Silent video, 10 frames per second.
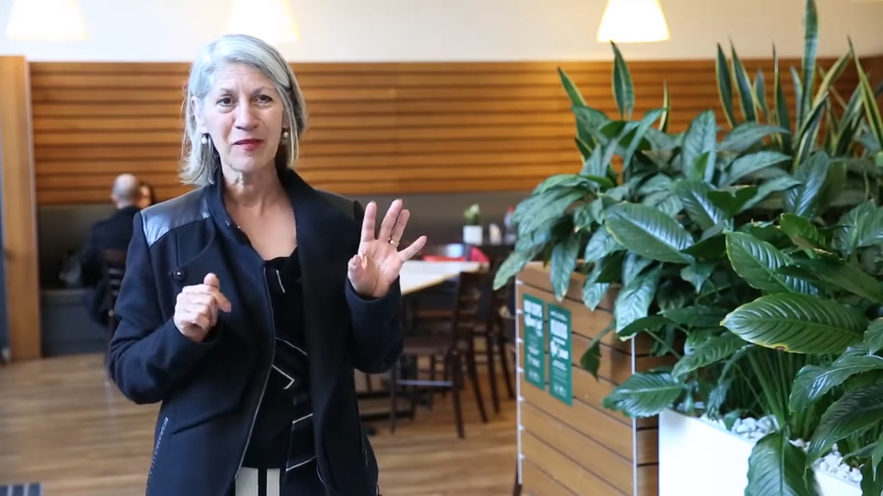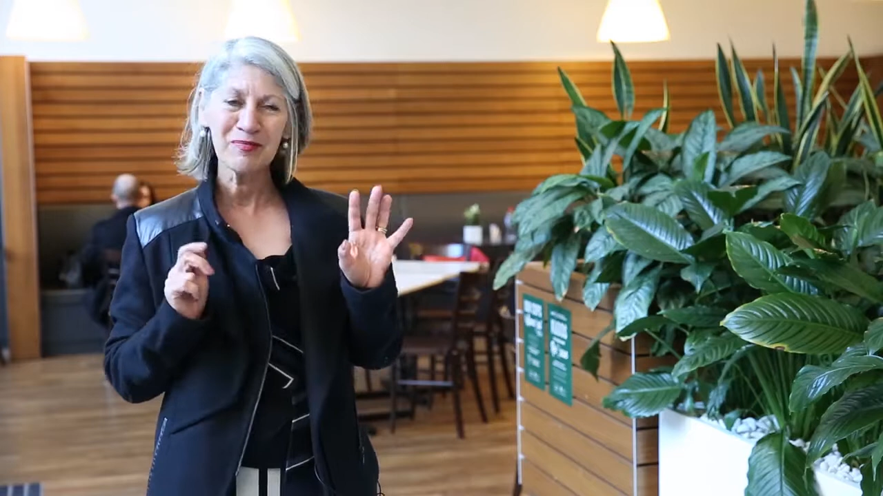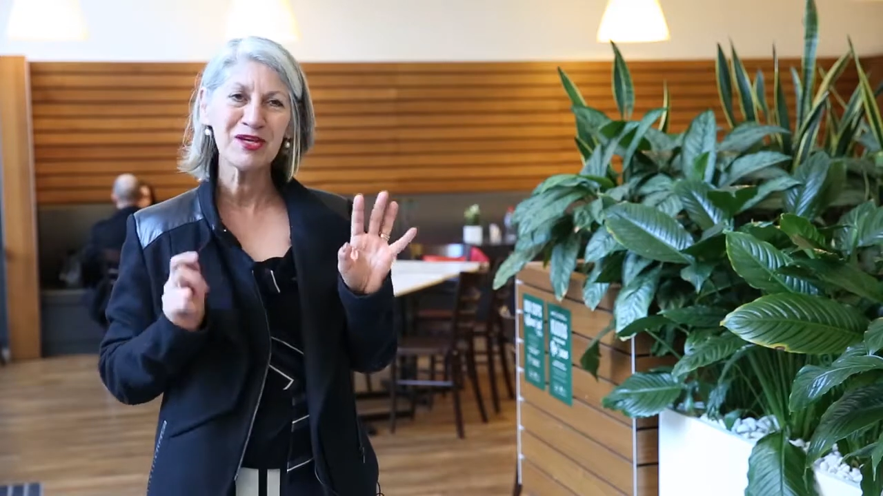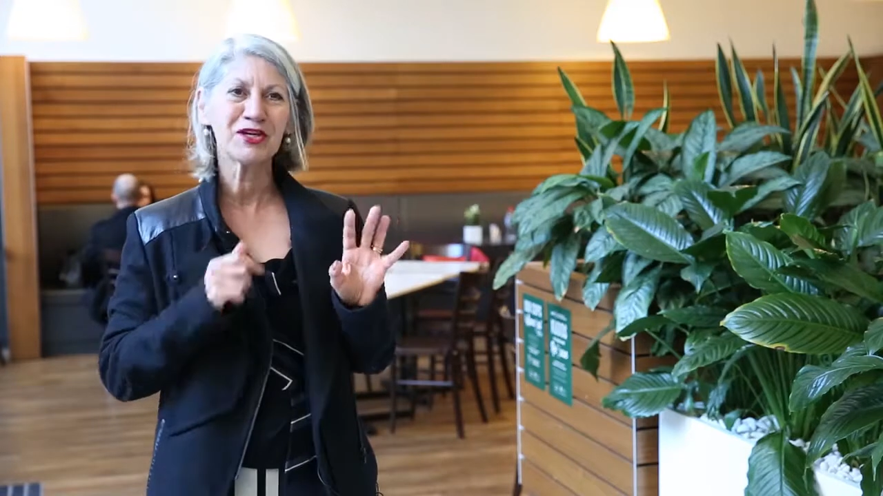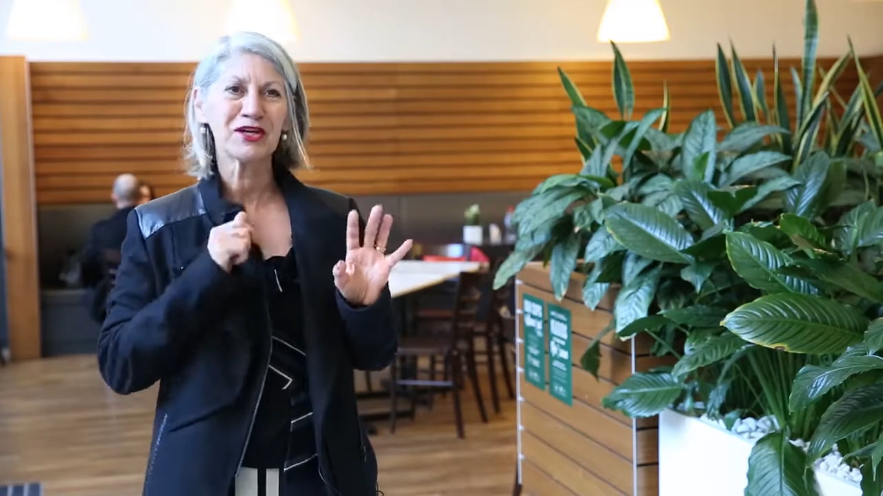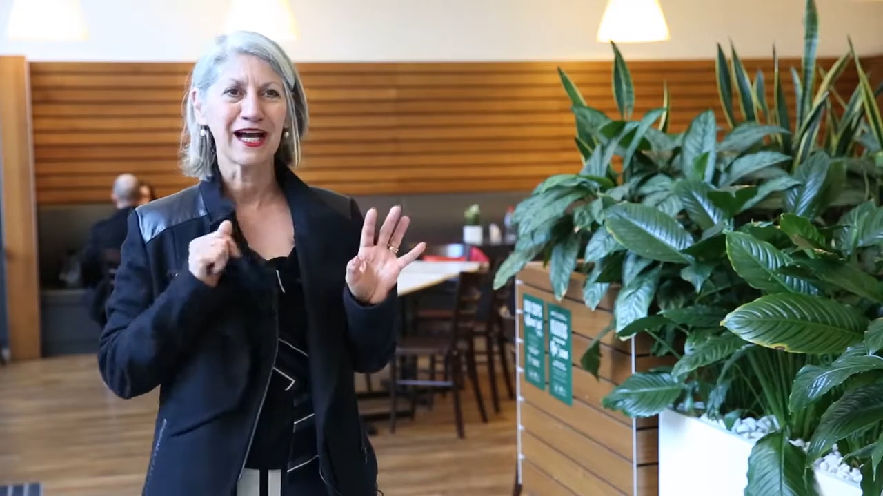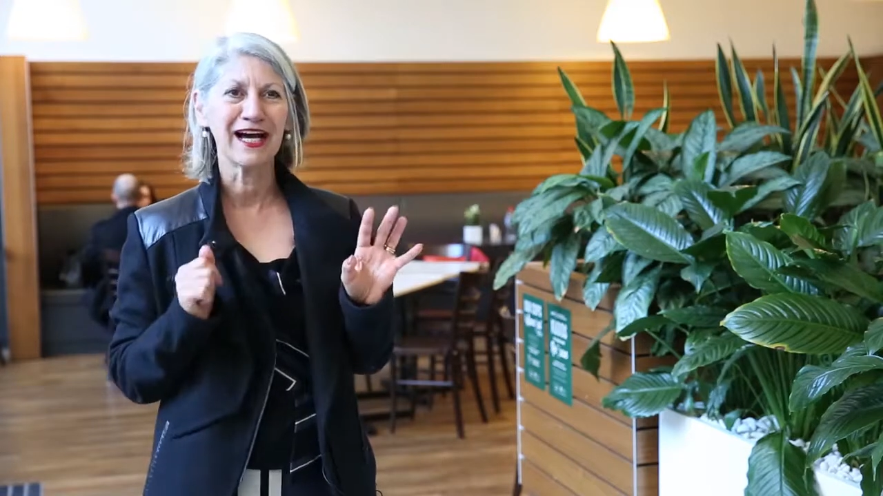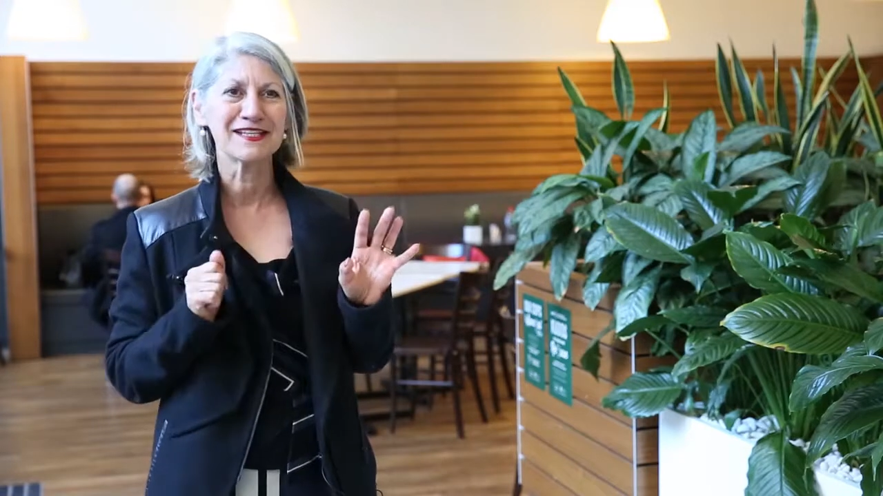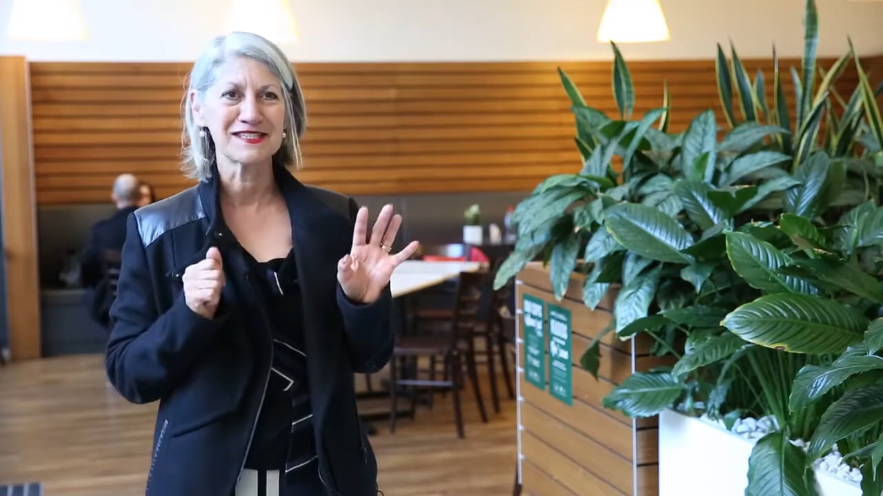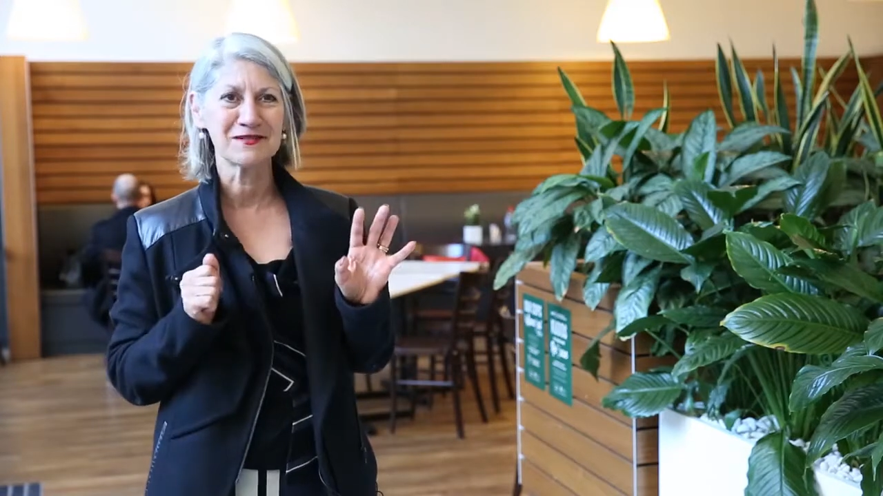maybe you could
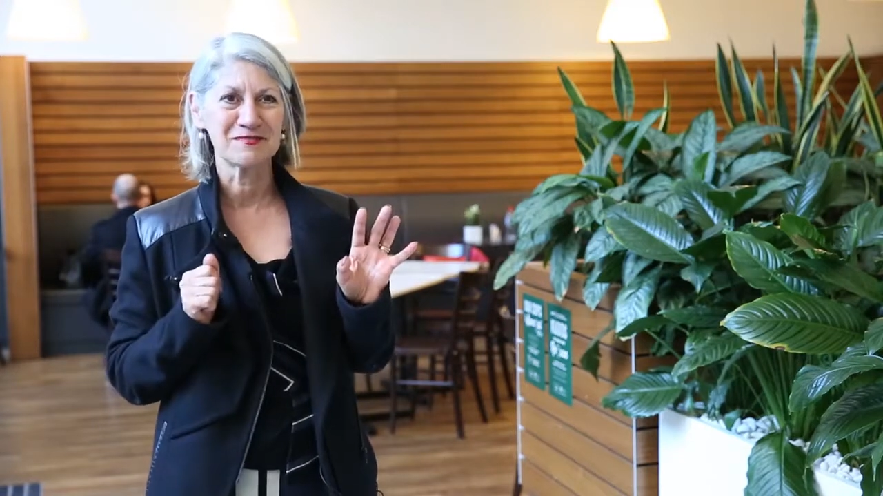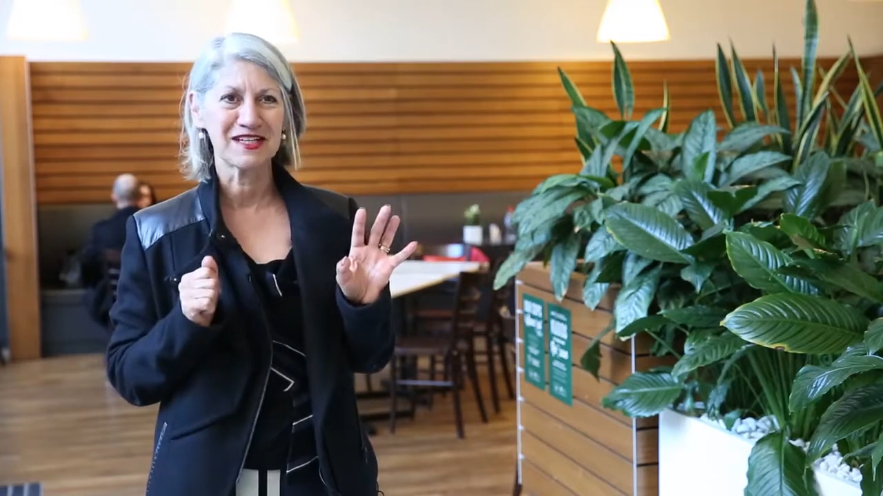ask them